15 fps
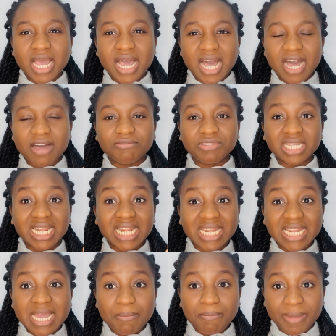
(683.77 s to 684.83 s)
have the
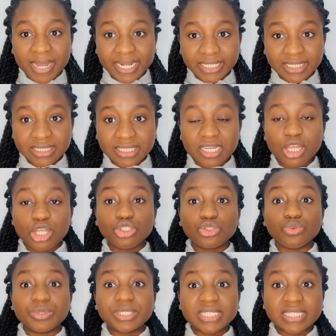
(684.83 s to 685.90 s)
clear mind
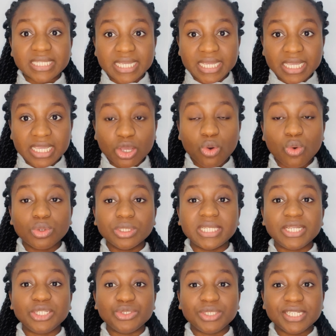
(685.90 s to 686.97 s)
to see all that
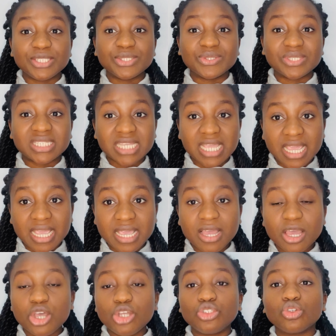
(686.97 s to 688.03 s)
you need to see,
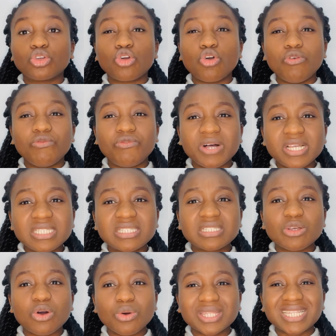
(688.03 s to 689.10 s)
to converse
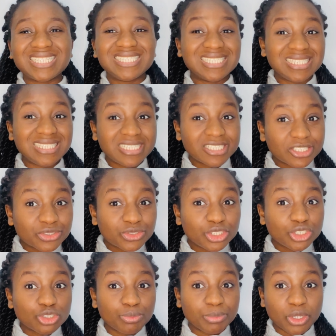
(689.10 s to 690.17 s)
all that is necessary
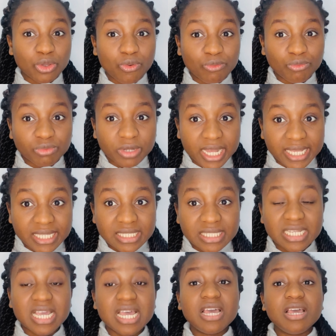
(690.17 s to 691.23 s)
to be conversed,
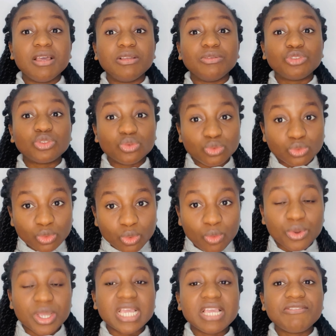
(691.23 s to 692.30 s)
to
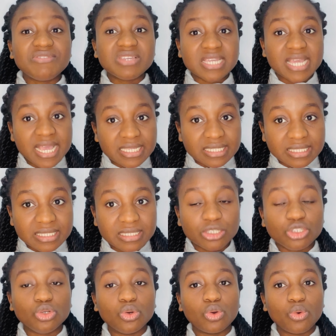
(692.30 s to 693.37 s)
know if yes,
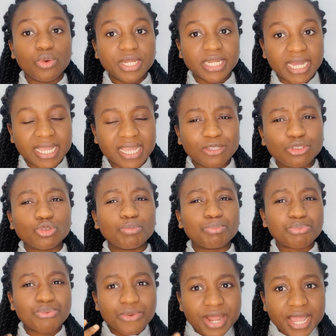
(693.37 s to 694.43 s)
you're going ahead, to
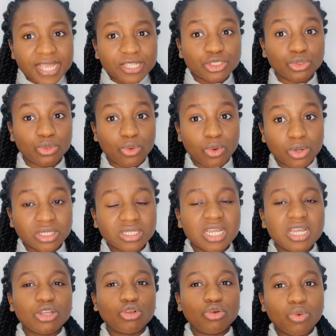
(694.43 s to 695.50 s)
pray to God,
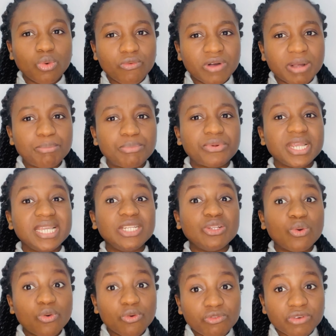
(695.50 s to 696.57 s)
go over praying
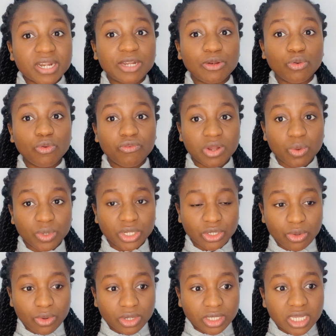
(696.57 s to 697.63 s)
over and over with
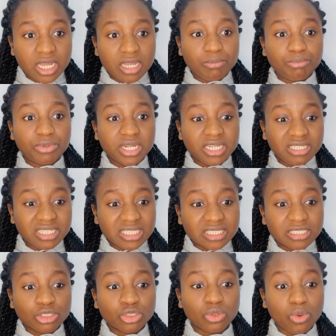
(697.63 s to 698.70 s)
God, praying,
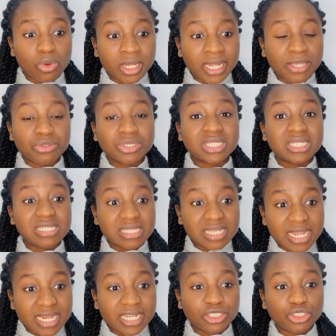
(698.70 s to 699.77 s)
listening to God. Are you still
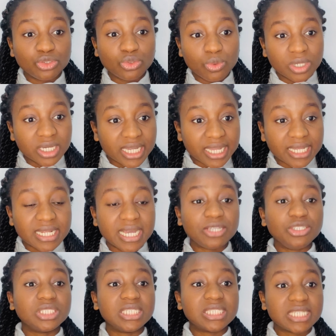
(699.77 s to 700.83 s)
saying I should go ahead? Are you
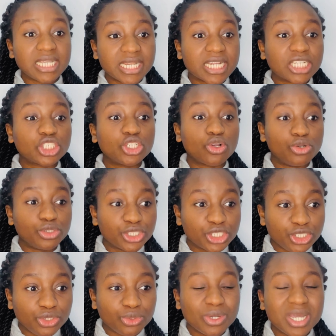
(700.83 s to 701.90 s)
still saying I should
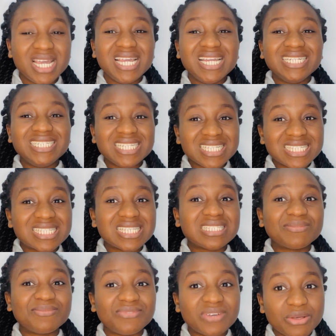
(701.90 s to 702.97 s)
continue? This is
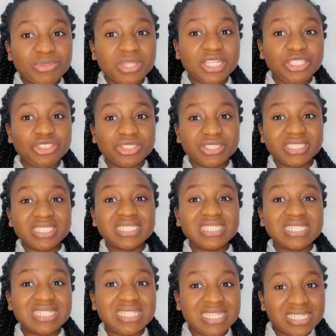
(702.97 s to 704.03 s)
foundation. This
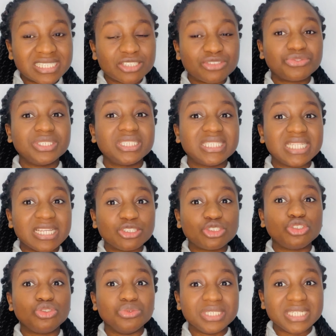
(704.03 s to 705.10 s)
is necessary
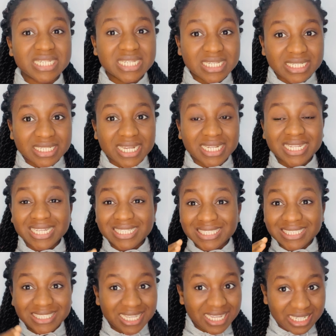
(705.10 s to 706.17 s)
things you need at that
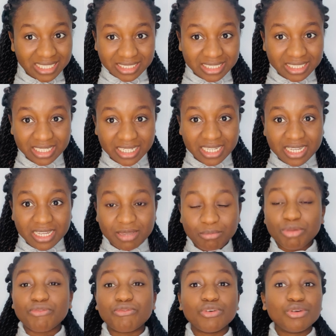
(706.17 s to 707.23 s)
stage
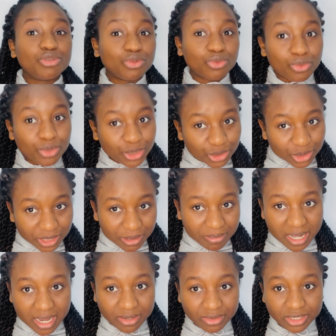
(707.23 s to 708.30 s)
before you go into the
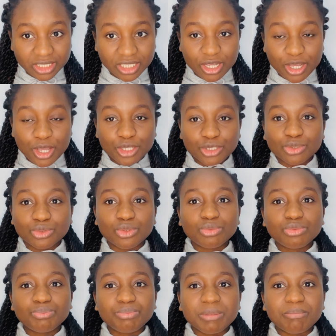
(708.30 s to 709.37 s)
marriage. So
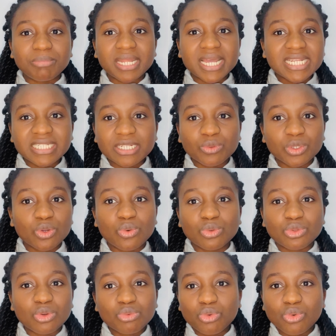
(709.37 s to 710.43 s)
don't be blinded with,
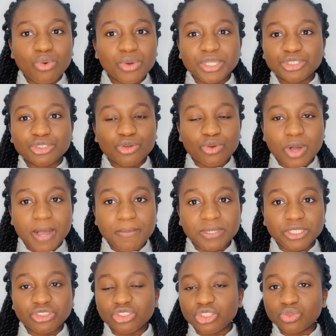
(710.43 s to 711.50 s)
don't go into
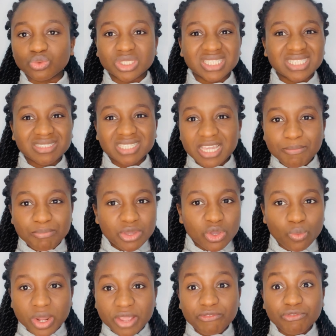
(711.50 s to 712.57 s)
cohabitation. to keep you
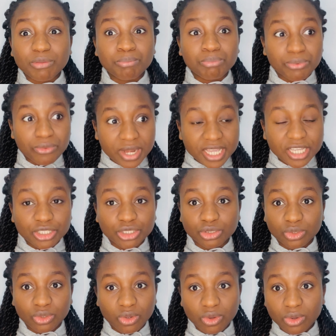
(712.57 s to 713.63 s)
away from praying to
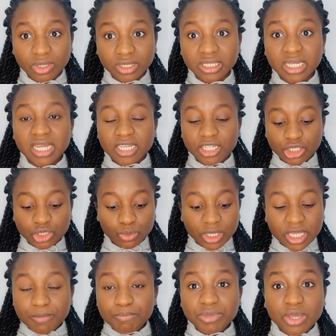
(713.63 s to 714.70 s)
God. It will
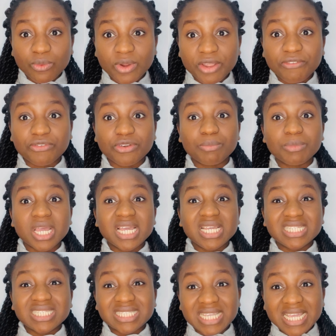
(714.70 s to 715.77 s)
keep you away from
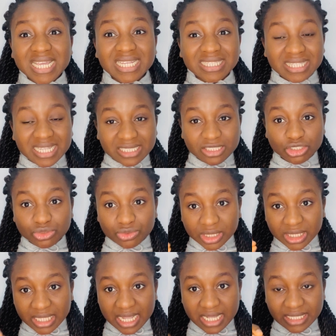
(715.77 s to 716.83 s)
seeing necessary
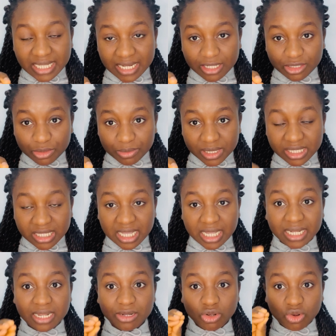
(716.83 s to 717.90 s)
things that need to be seen
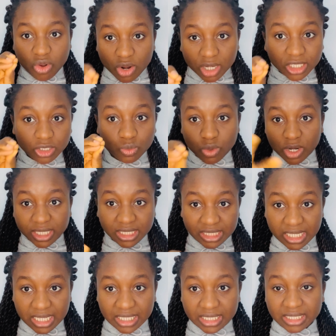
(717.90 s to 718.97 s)
and call it what it
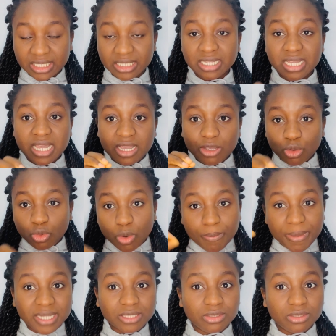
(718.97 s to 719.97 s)
is and go back